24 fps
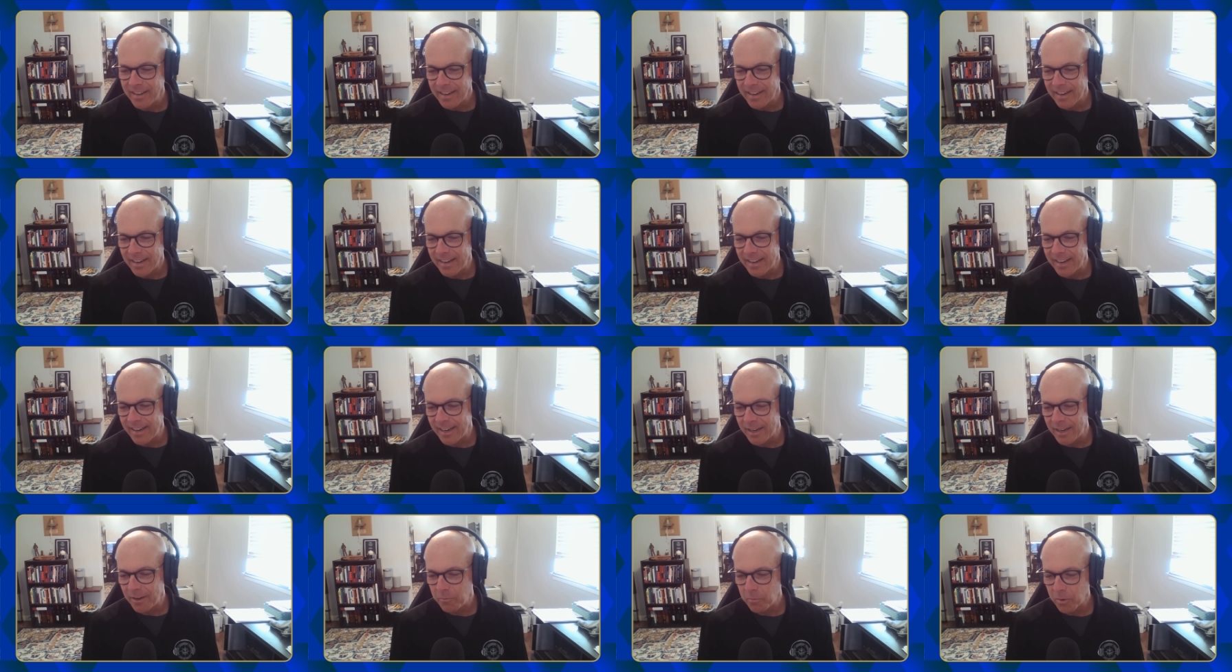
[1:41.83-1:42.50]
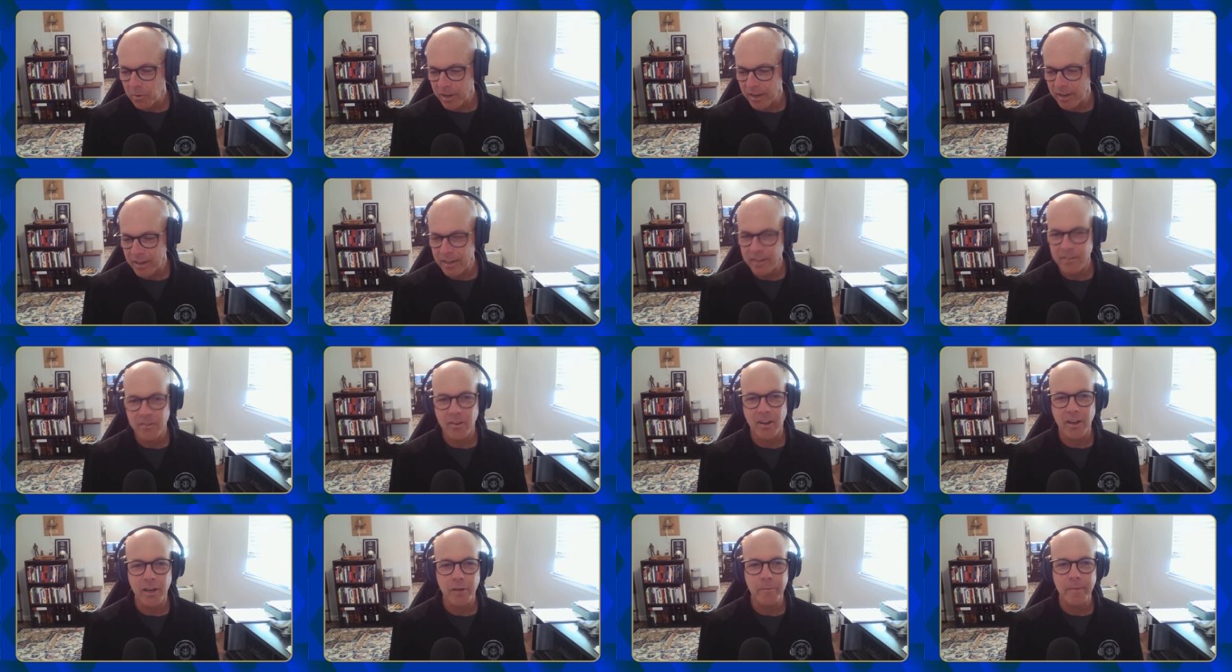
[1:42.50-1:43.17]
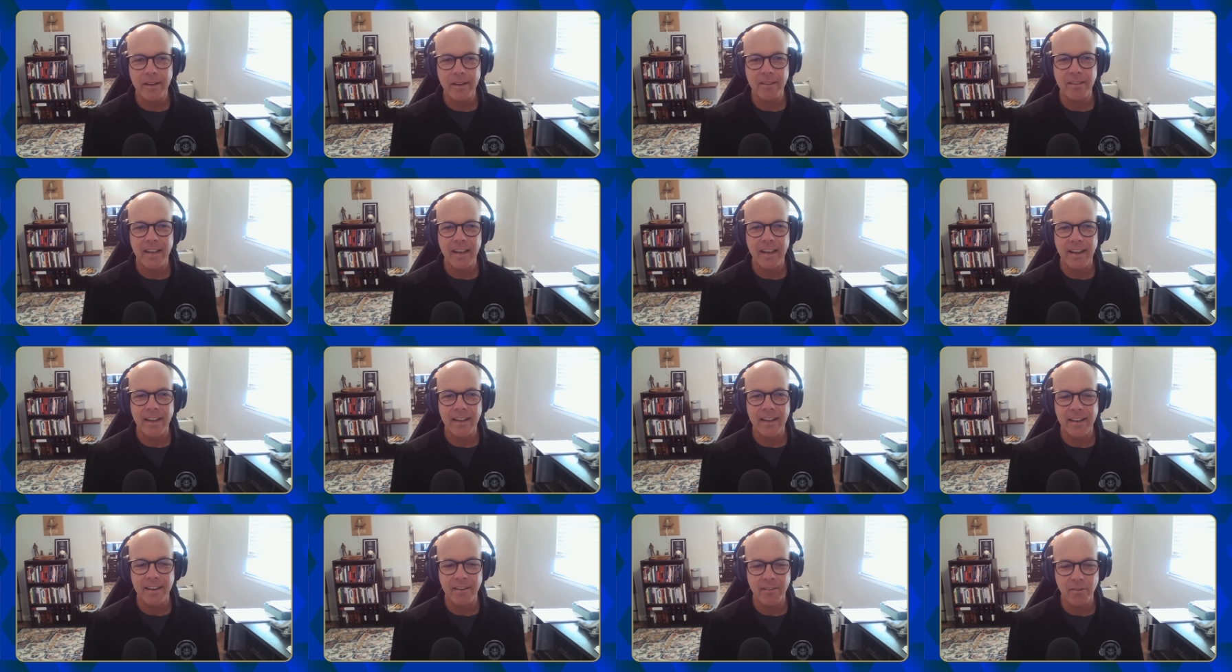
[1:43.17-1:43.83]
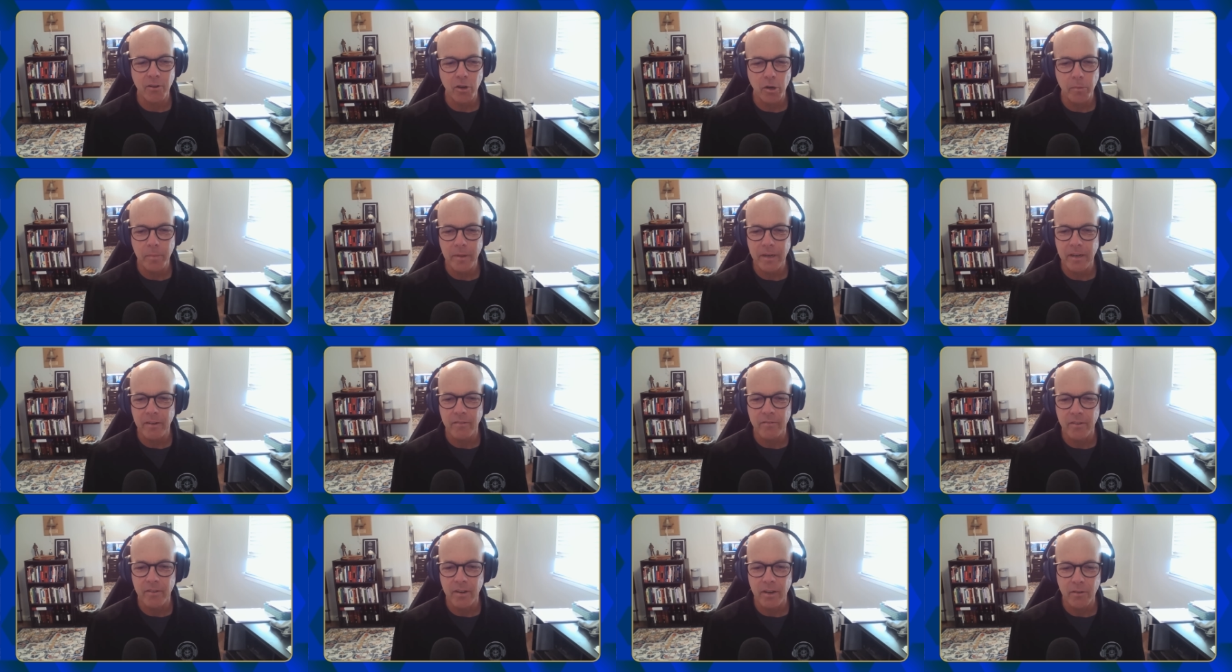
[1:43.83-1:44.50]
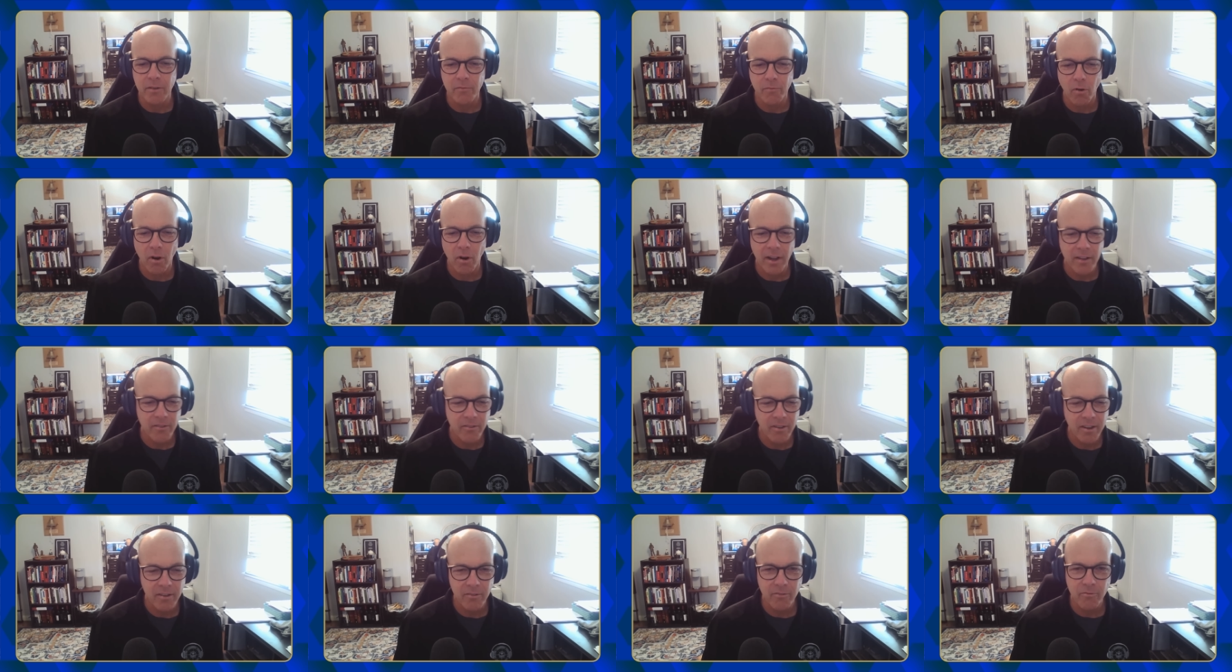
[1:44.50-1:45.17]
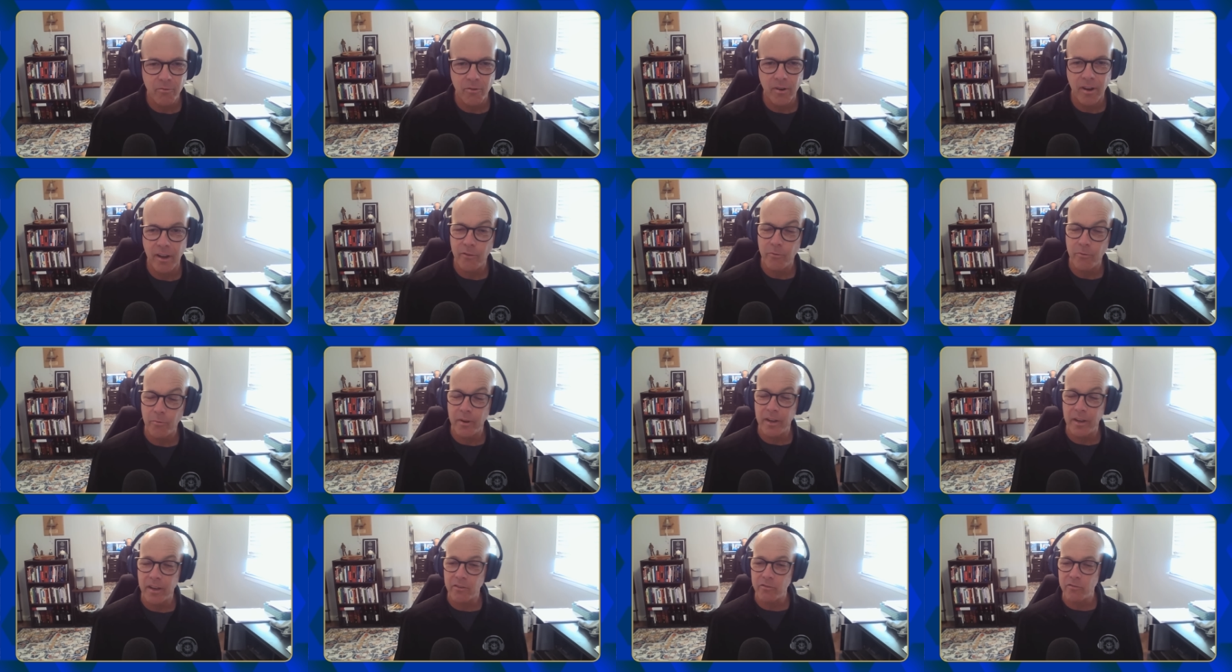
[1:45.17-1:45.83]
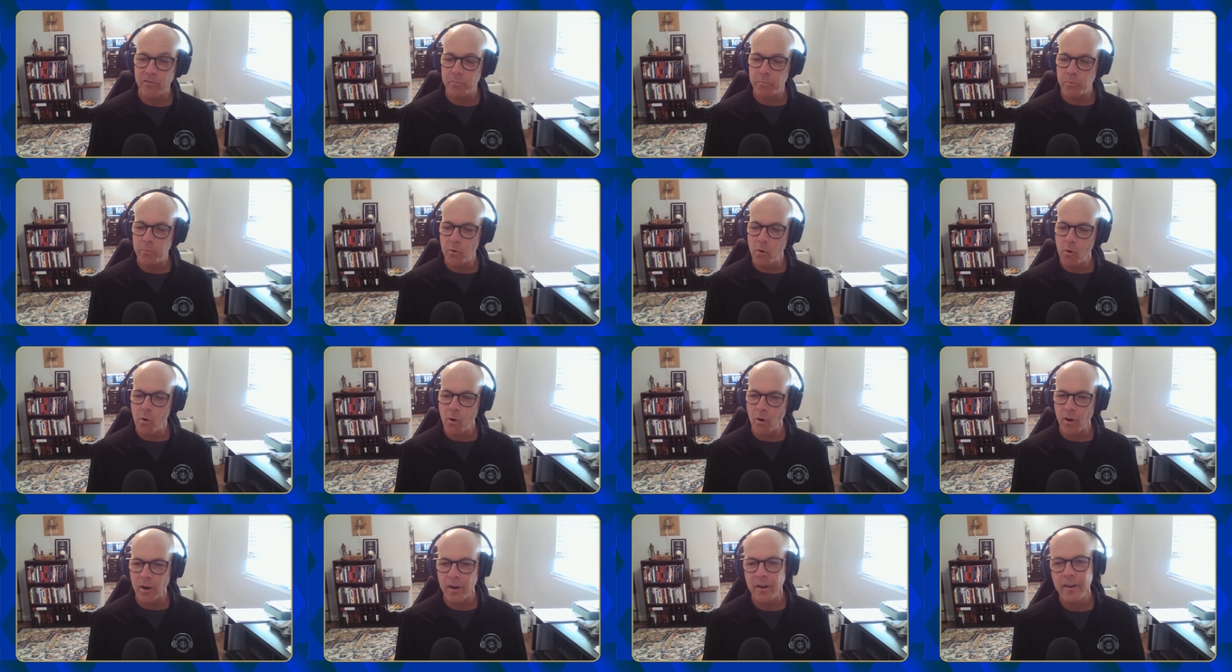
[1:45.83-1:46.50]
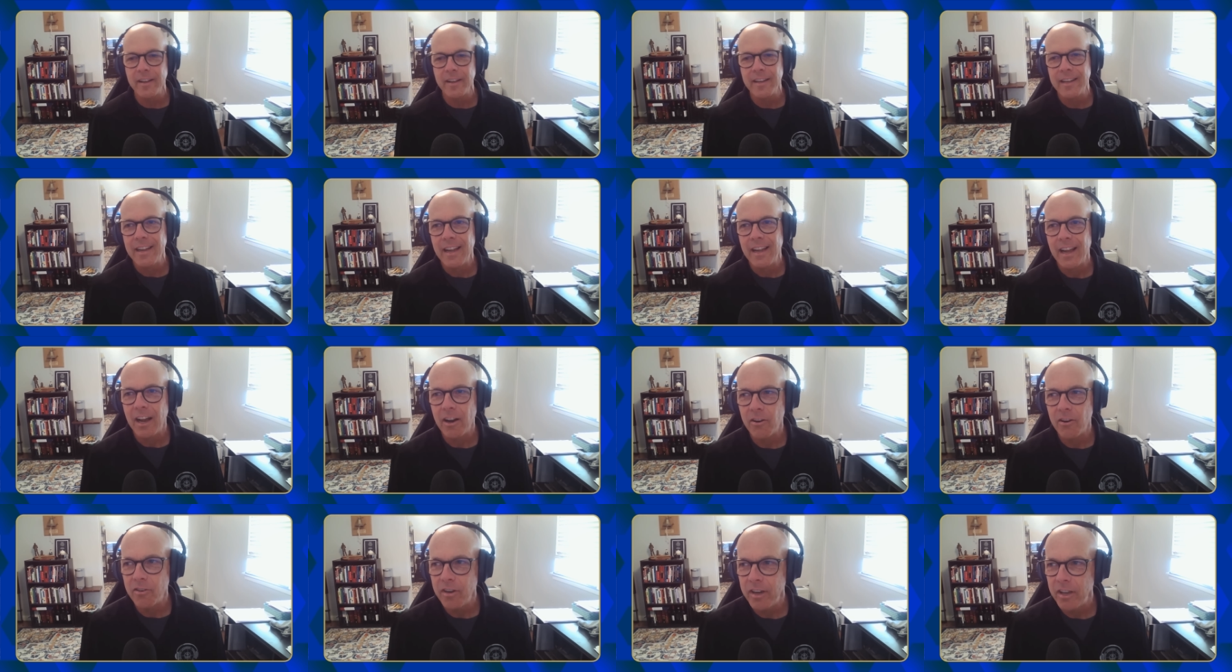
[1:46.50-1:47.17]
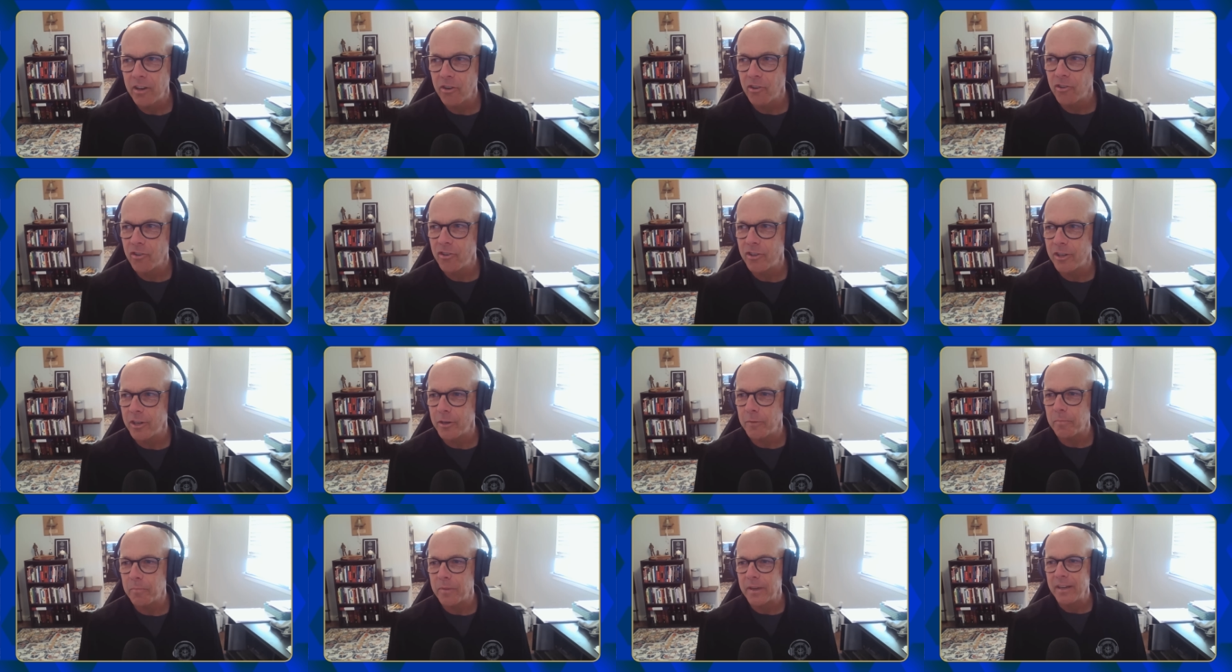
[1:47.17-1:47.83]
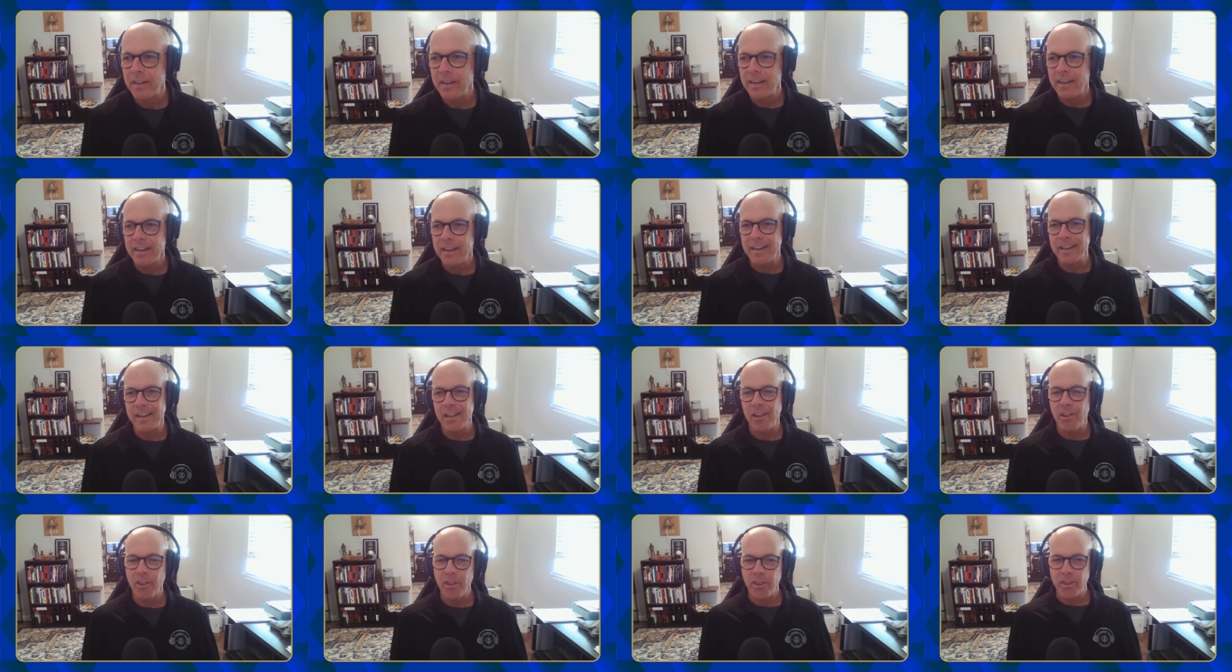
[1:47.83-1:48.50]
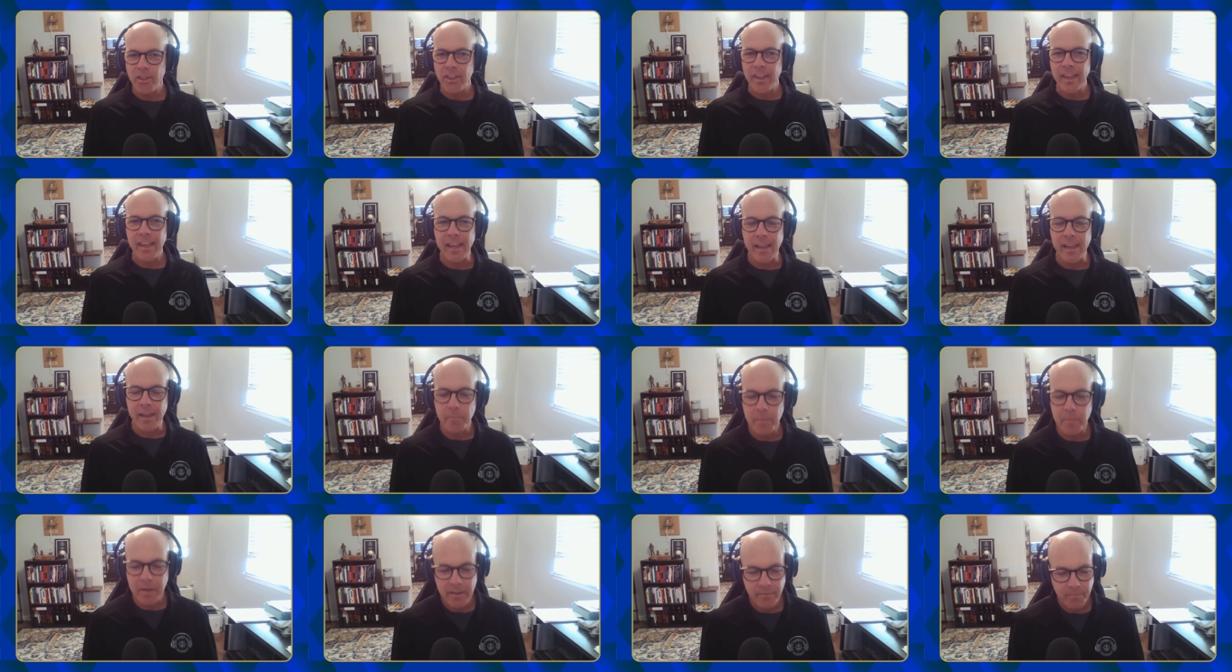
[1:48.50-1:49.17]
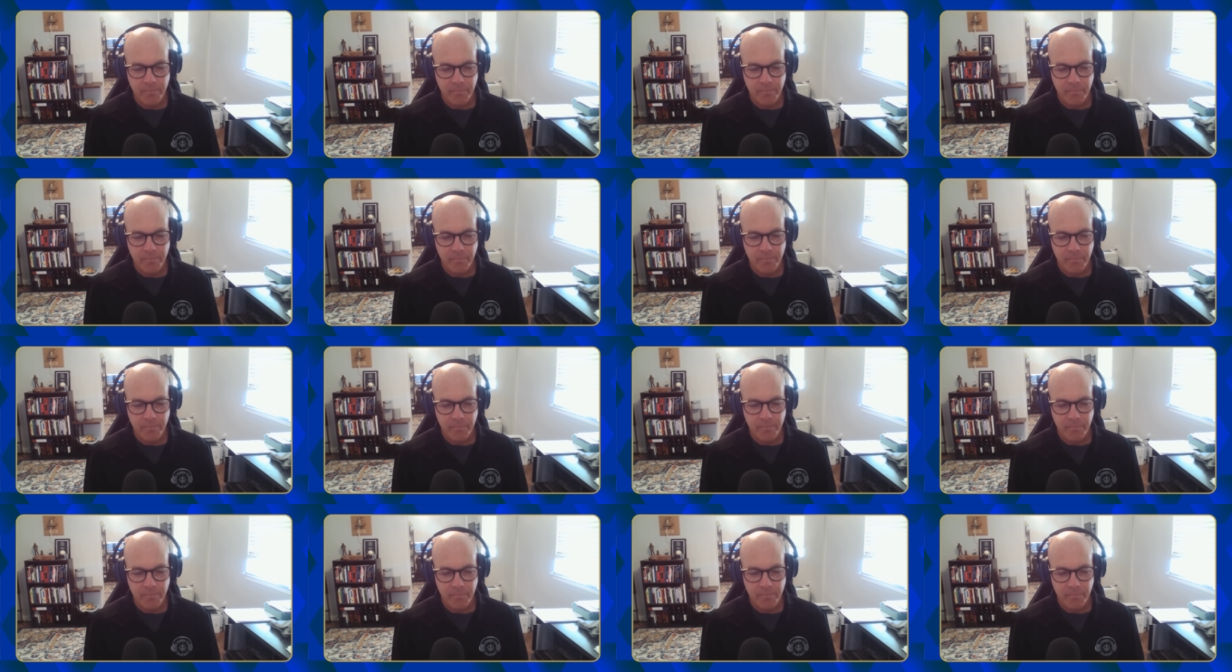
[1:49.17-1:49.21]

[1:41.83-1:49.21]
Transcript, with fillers: We're going to talk about that and a little bit of Rod's history as we explore a leadership theme.